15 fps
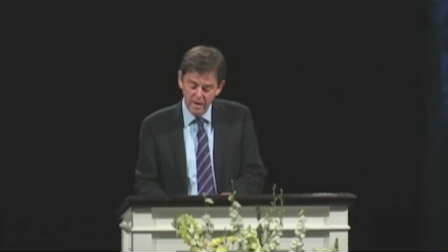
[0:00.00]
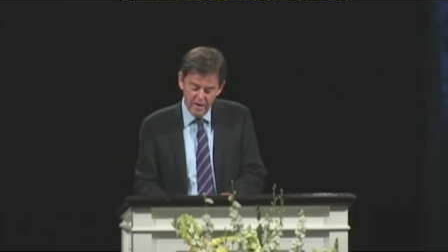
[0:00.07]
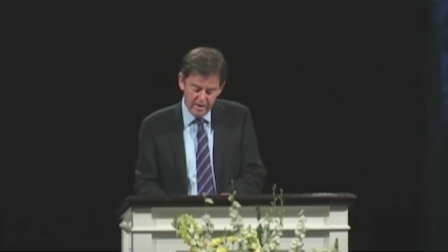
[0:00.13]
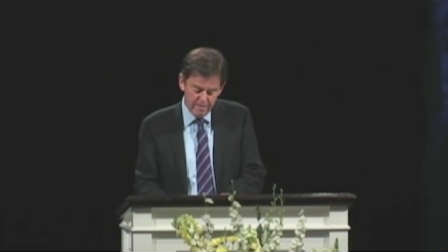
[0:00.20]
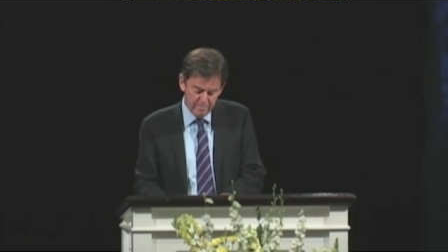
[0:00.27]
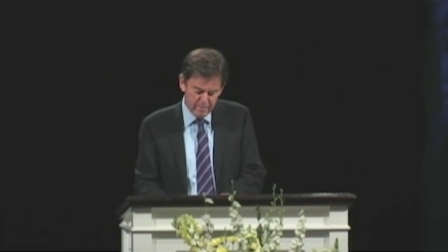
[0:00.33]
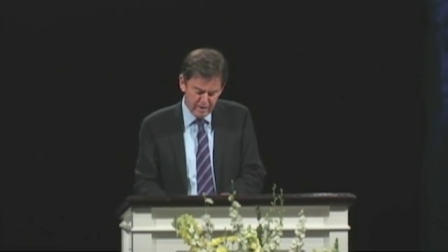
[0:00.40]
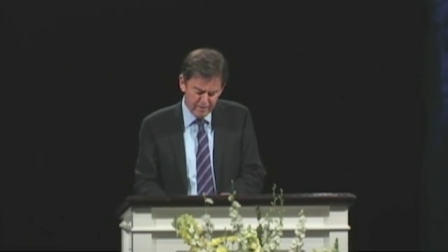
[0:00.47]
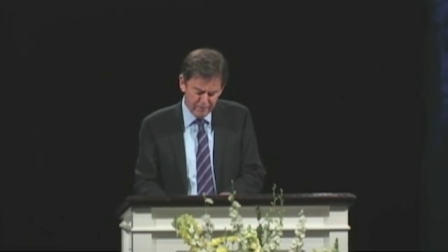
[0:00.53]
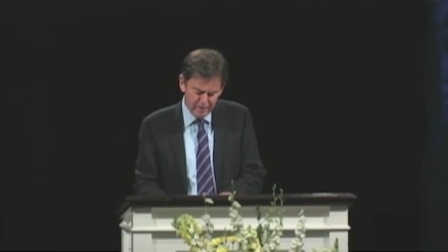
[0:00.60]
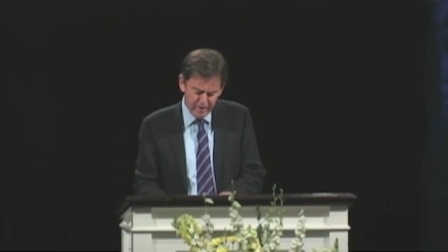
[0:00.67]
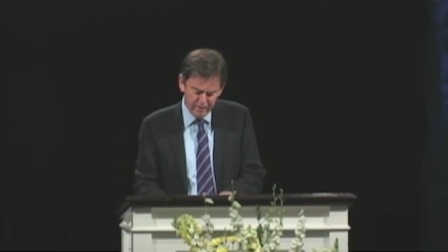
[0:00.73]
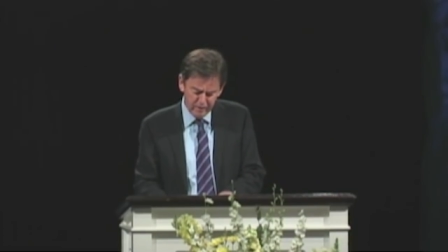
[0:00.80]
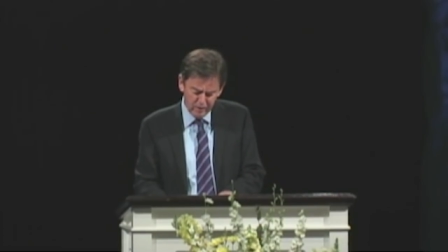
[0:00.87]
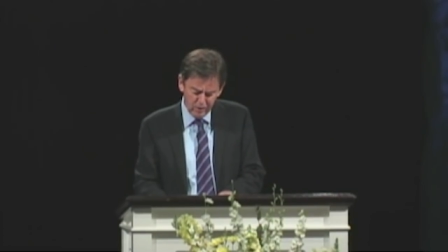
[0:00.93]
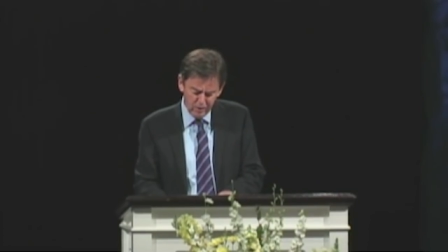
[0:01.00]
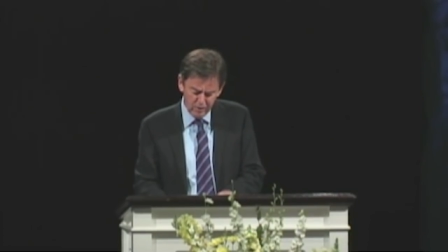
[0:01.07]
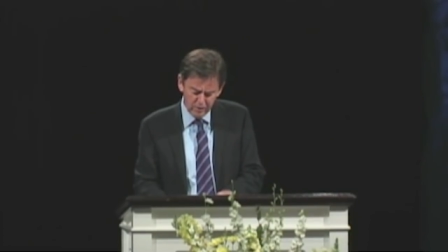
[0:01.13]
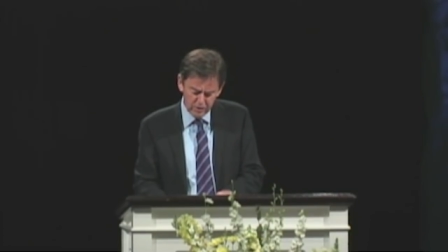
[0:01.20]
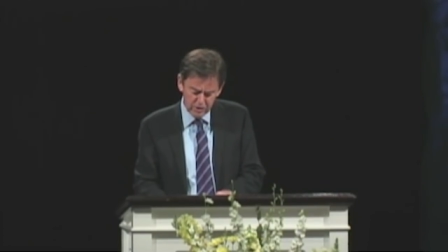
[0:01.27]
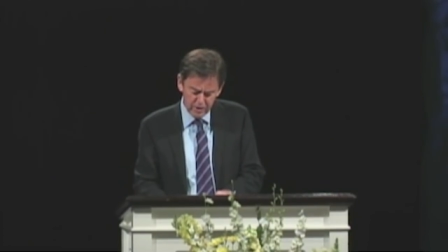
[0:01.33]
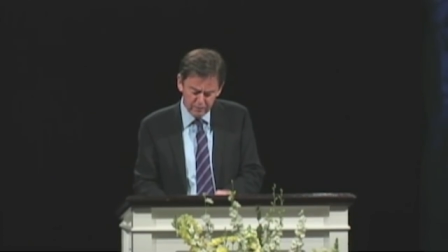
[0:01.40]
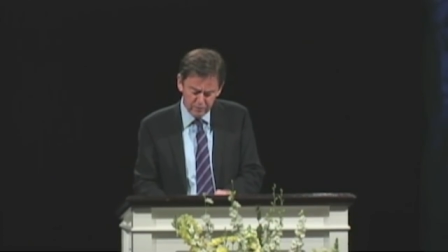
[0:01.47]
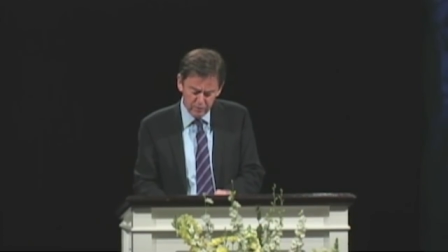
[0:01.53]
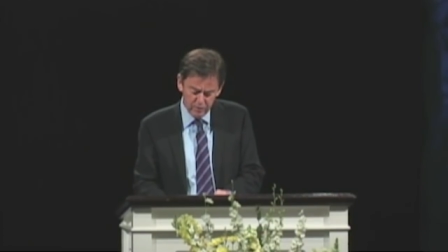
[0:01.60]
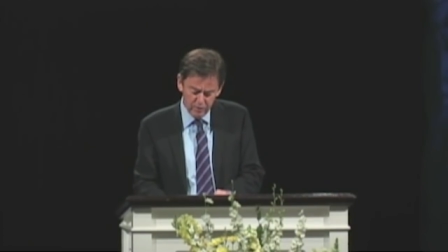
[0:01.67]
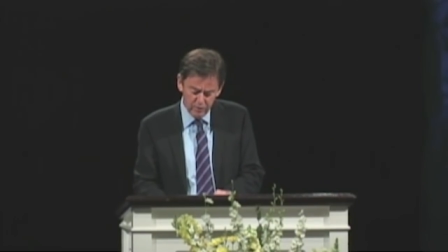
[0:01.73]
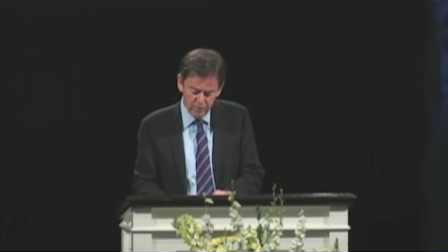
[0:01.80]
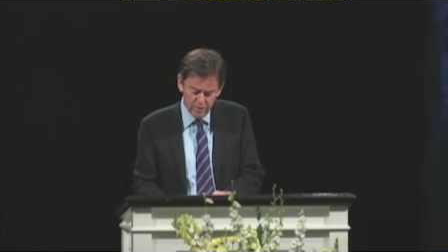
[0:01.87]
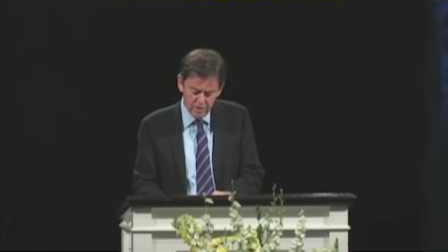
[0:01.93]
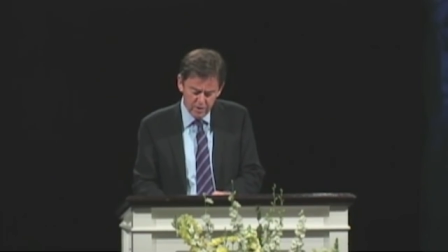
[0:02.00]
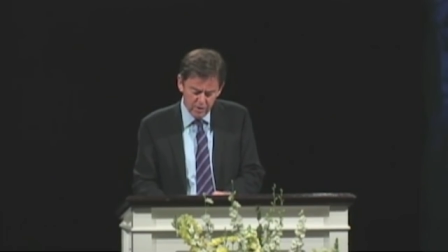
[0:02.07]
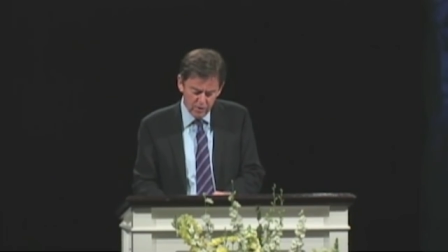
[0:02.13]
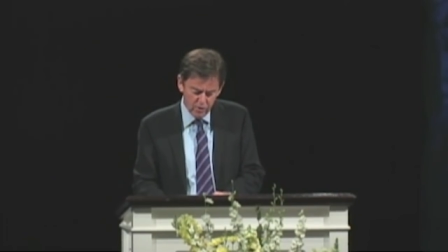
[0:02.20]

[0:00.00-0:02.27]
and by five o'clock this afternoon,